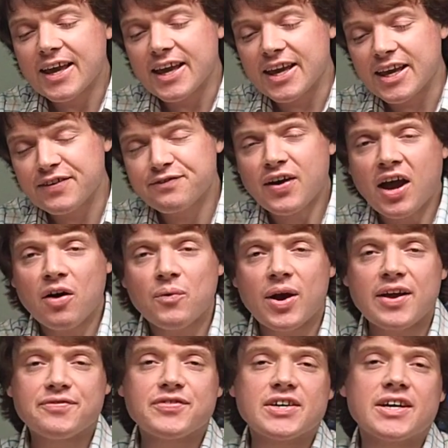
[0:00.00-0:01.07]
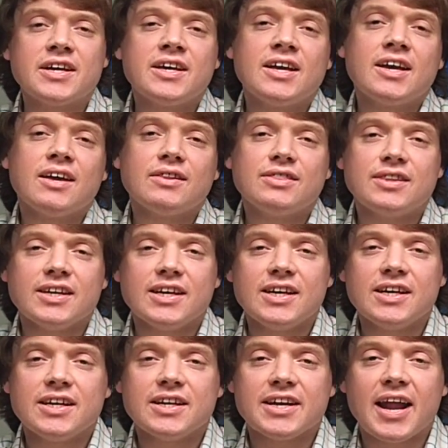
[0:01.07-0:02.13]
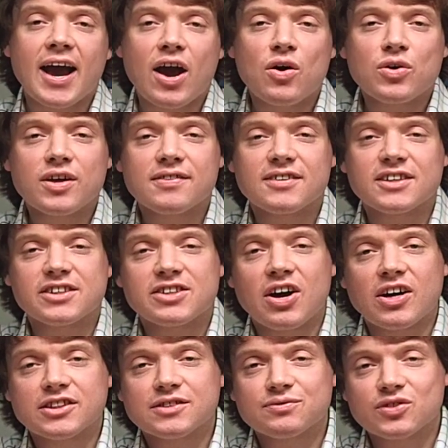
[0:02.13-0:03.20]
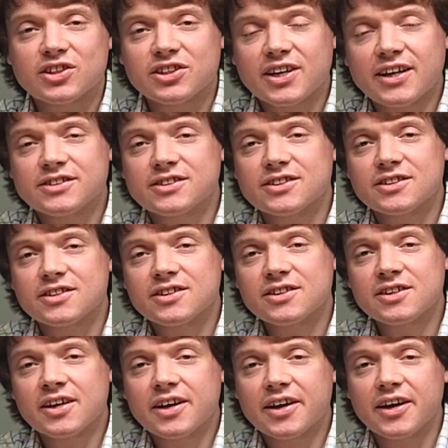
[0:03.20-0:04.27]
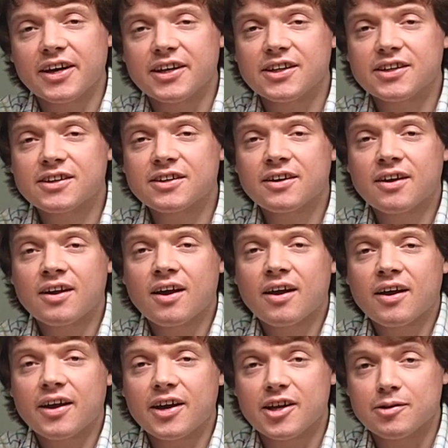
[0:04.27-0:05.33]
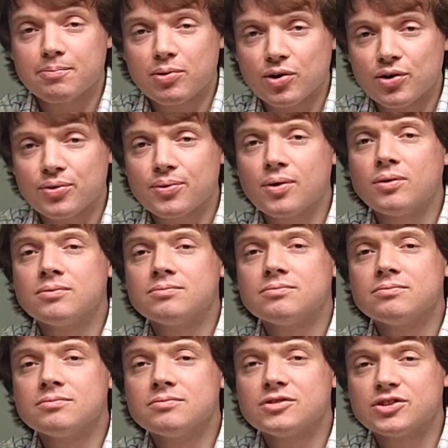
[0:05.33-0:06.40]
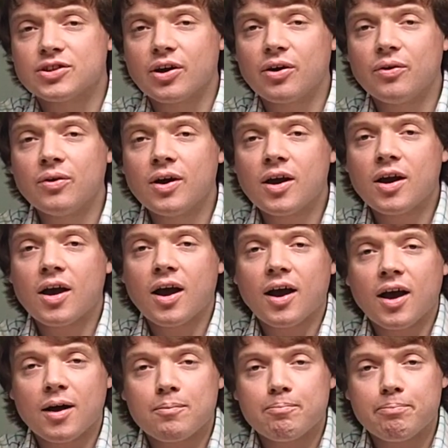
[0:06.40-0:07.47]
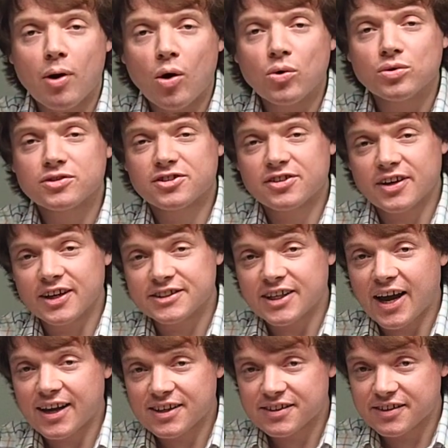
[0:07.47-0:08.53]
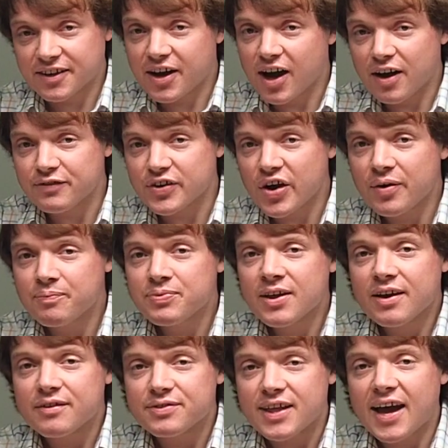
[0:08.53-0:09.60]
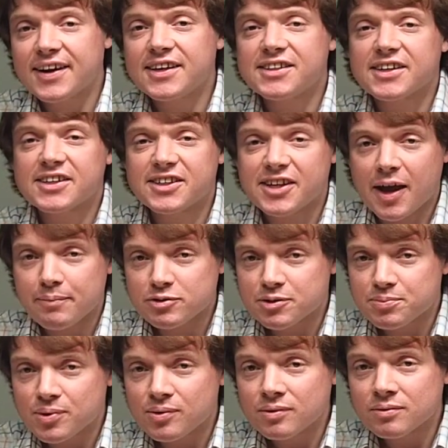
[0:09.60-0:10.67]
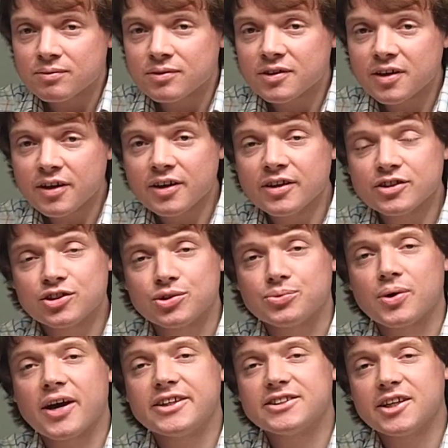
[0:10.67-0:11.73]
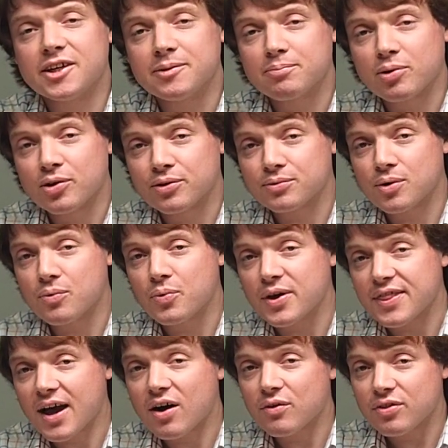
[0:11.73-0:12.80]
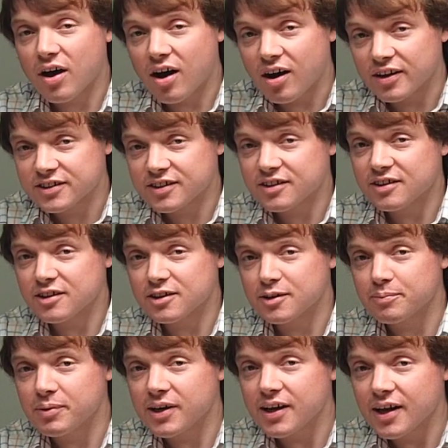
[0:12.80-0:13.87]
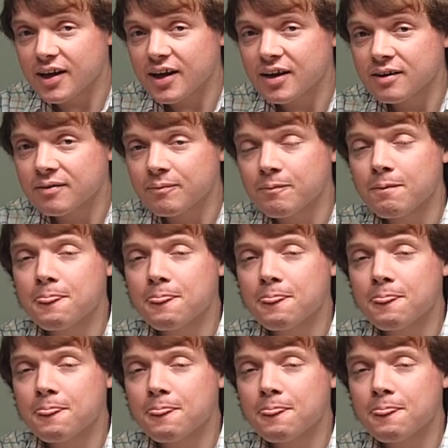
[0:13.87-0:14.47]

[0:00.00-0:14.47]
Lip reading: If, however, the noun at the start of the sentence is in plural, so bolts attach the cover, that is acceptable to write it in plural without the article at the beginning,